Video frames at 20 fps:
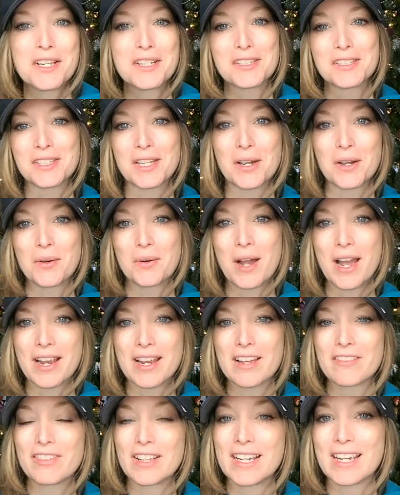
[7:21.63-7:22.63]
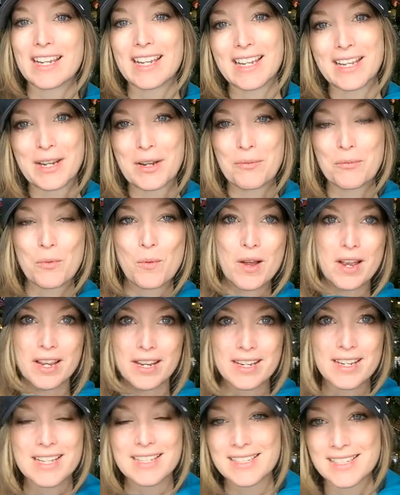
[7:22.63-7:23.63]
So I have like a
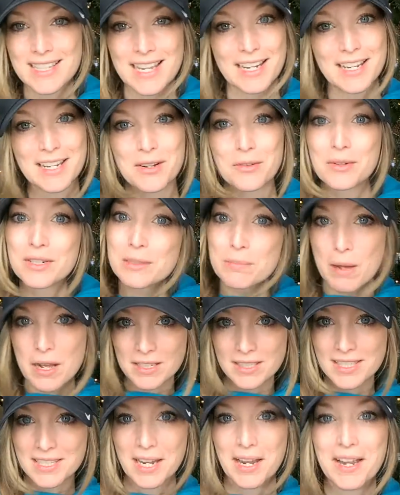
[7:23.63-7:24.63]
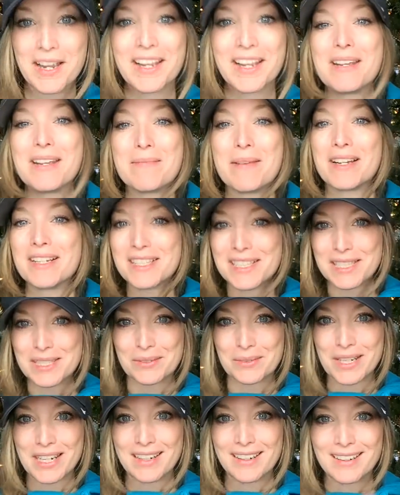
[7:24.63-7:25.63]
1 second response time, I
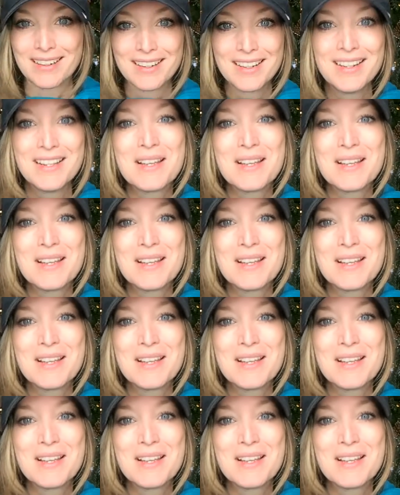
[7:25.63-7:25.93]
swear.